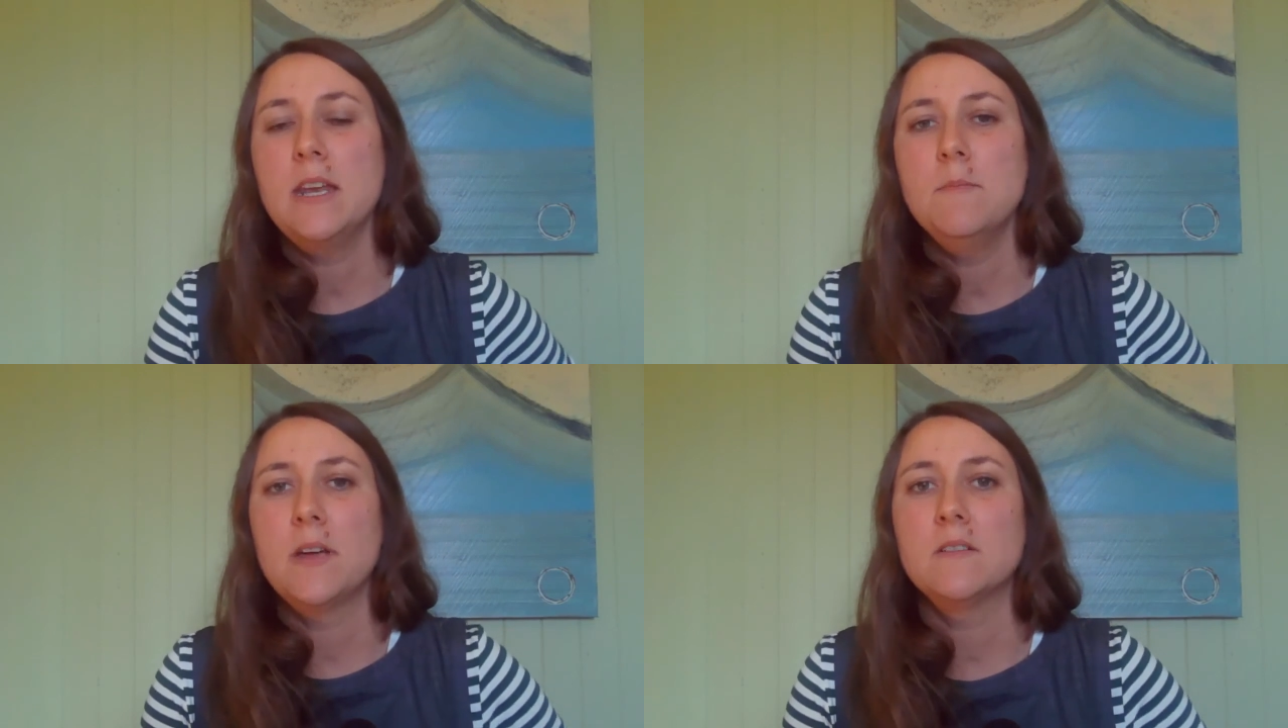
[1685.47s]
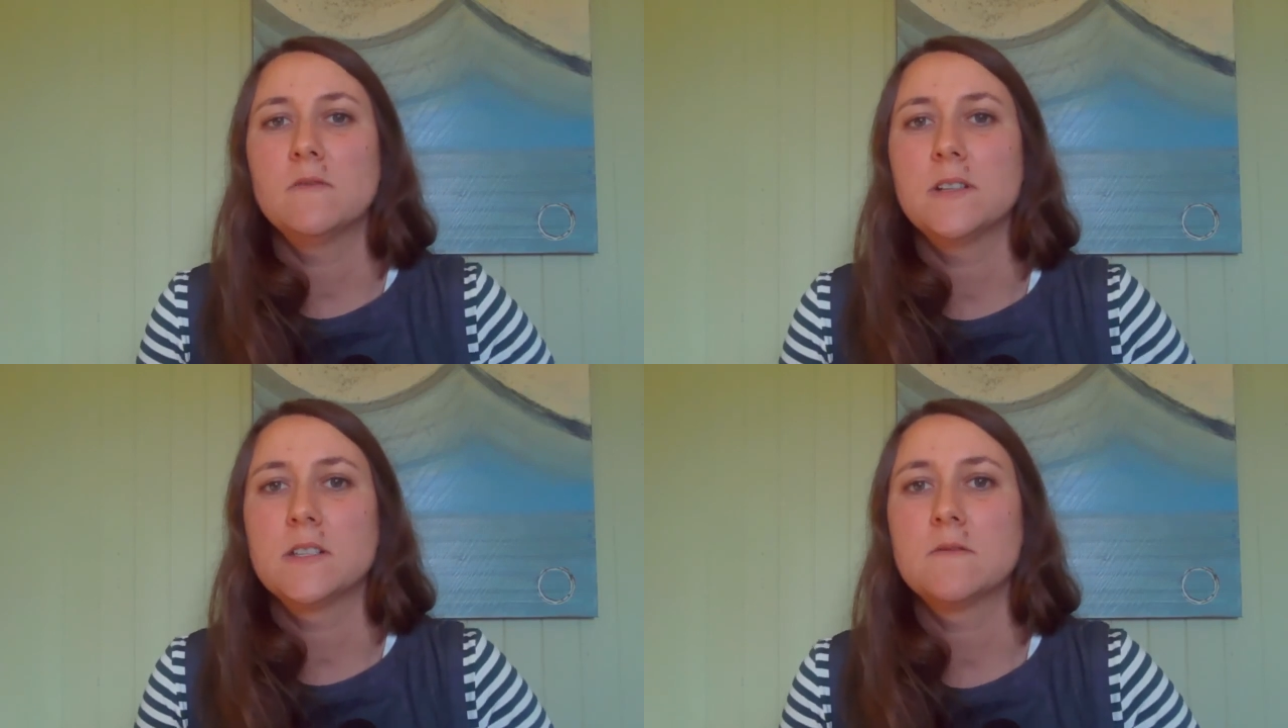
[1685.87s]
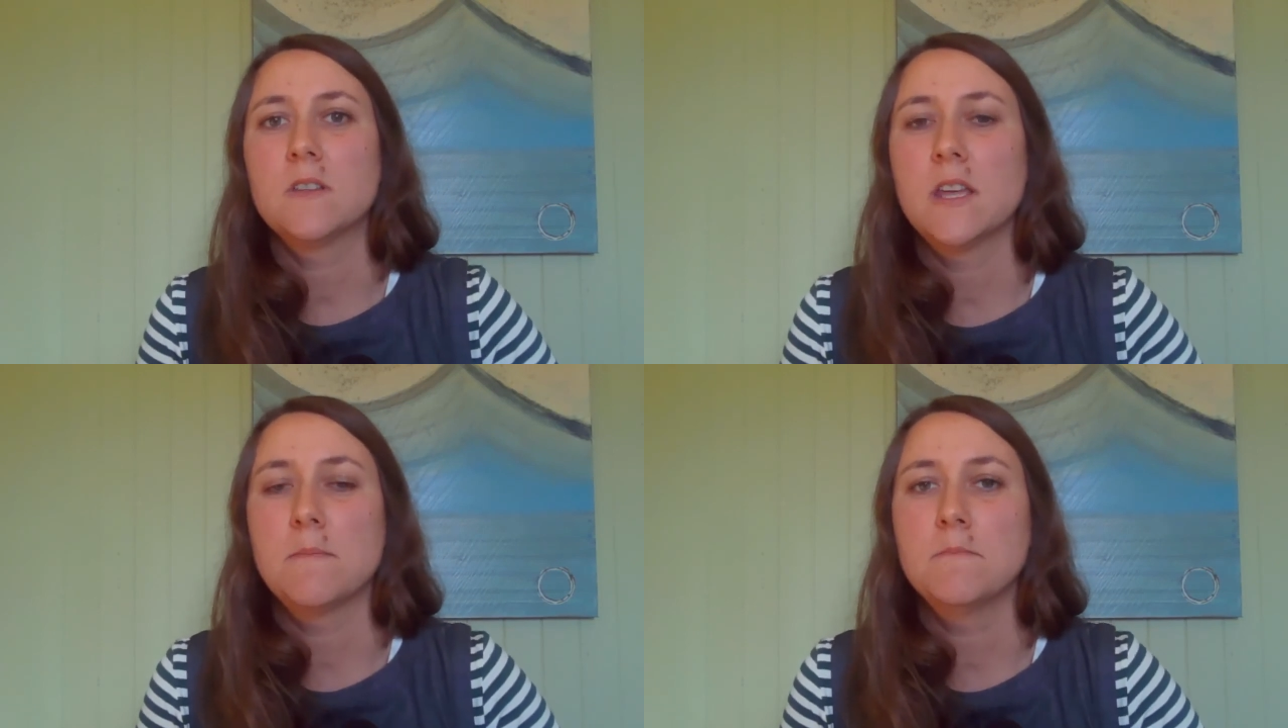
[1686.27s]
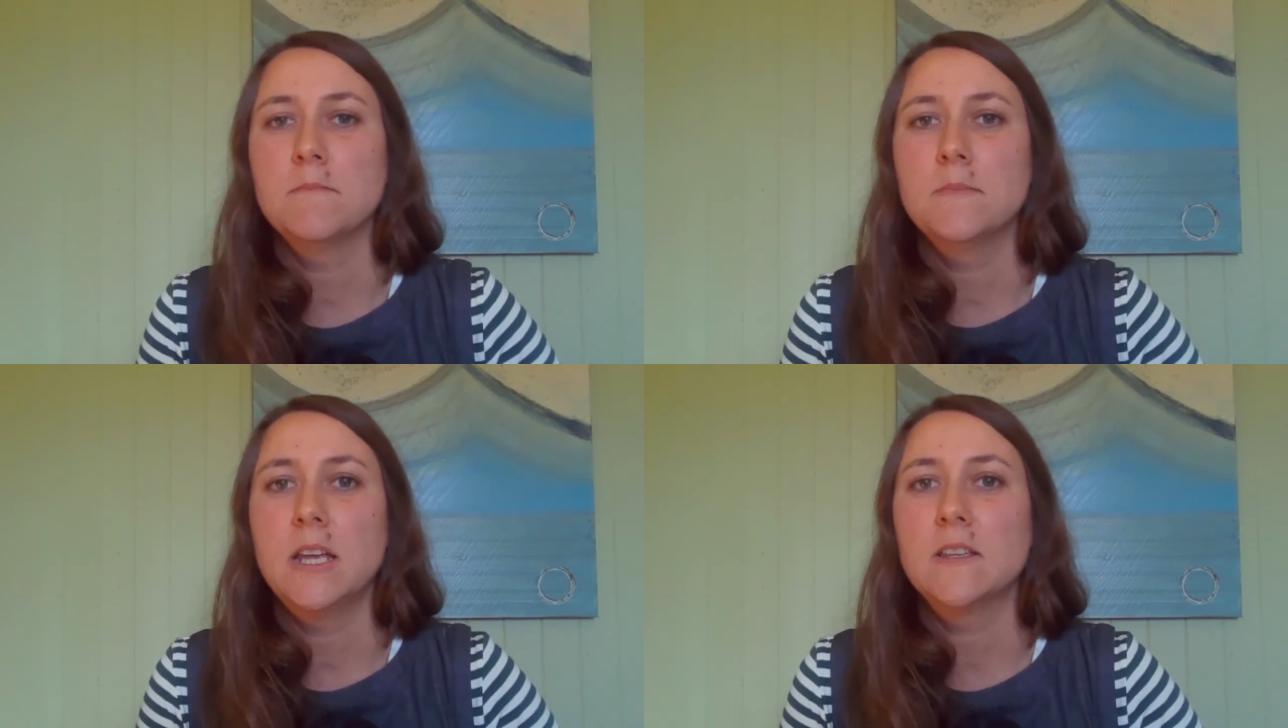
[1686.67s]
many benefits for
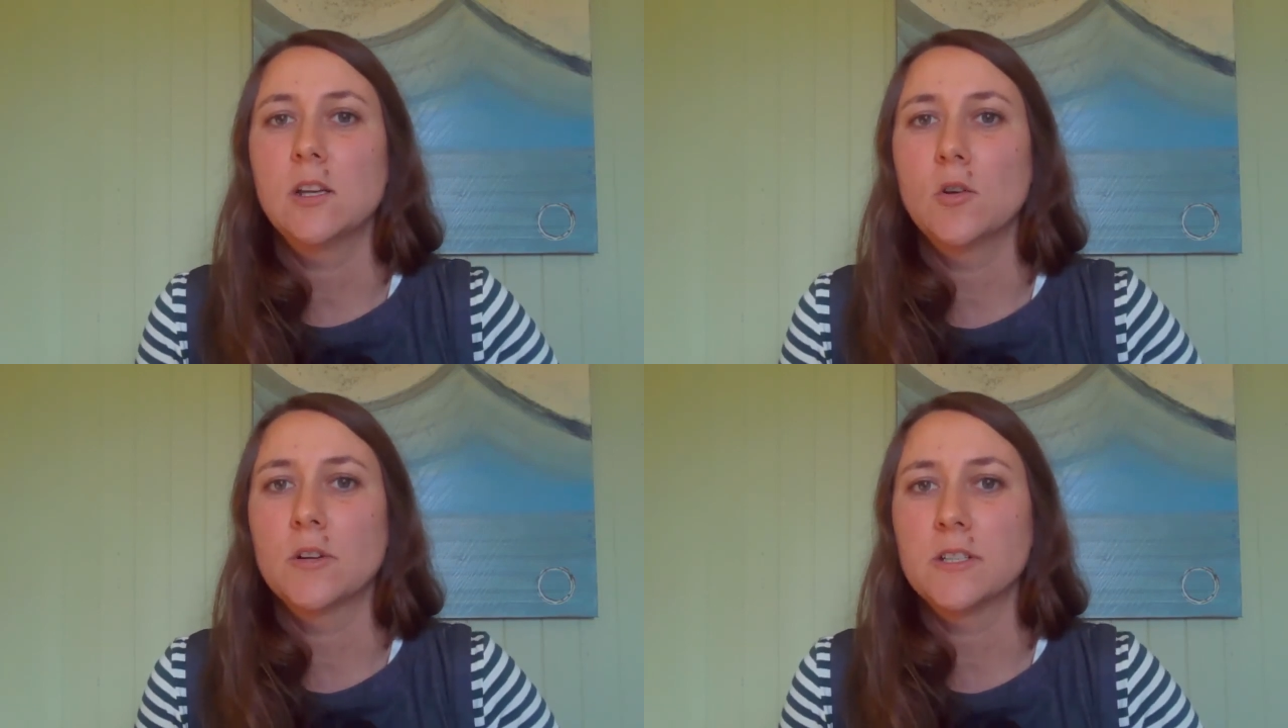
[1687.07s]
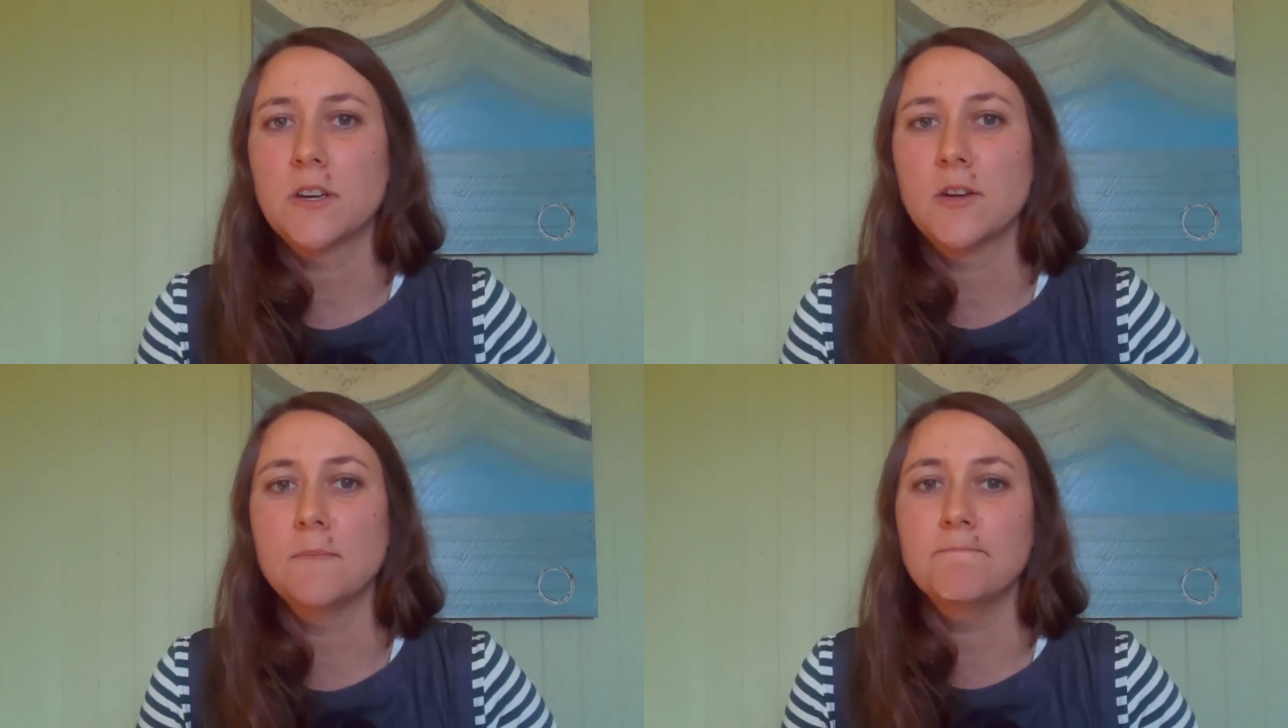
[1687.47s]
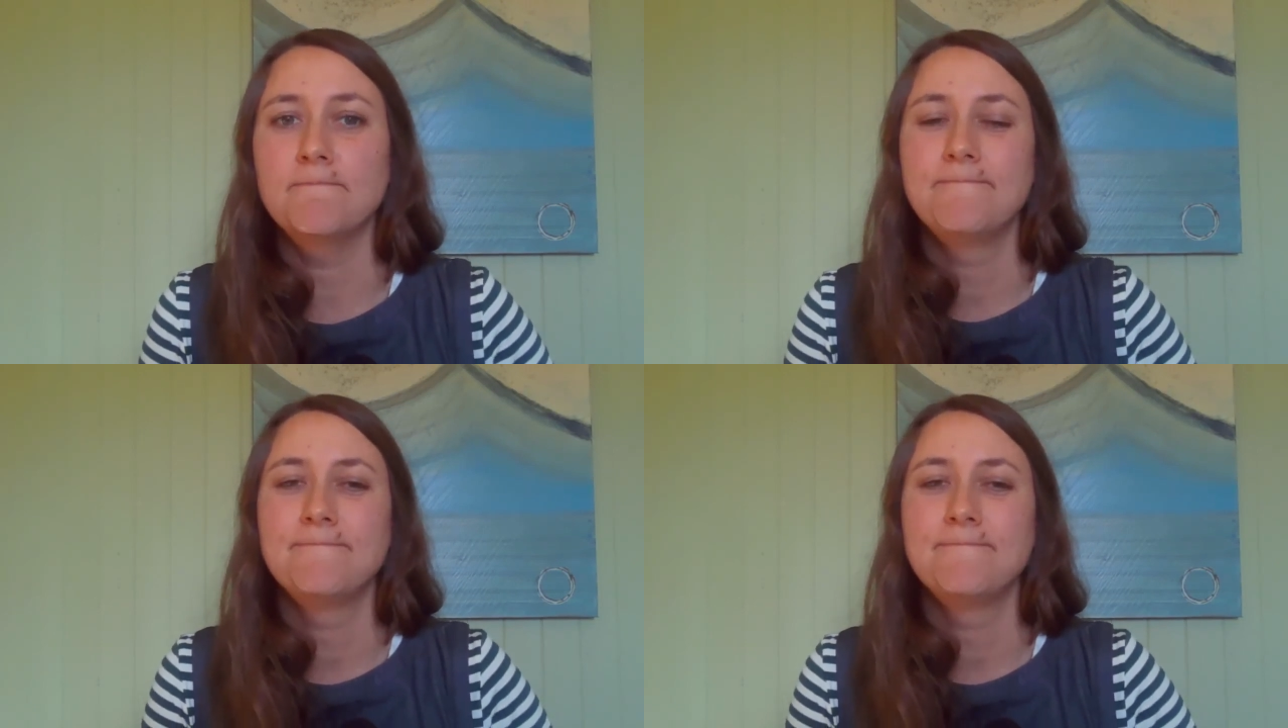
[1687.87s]
them in the longer term.